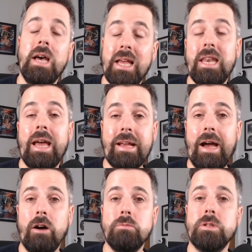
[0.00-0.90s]
Nate
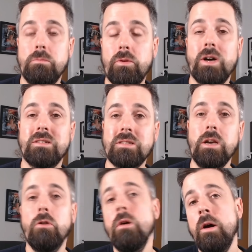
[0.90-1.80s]
Helms and Brian
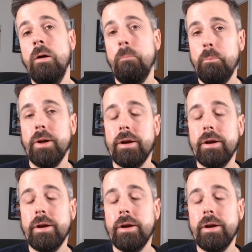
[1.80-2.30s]
Skeel, but